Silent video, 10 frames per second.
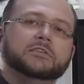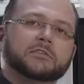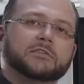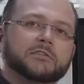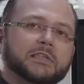
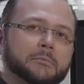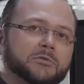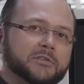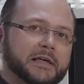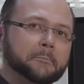Another
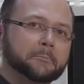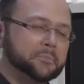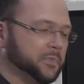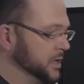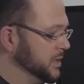
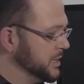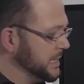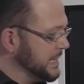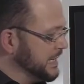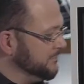disadvantage:
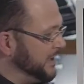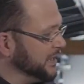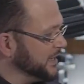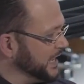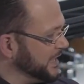I now
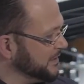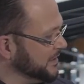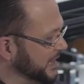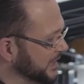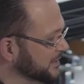cannot
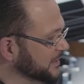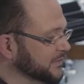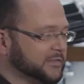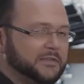feed renewable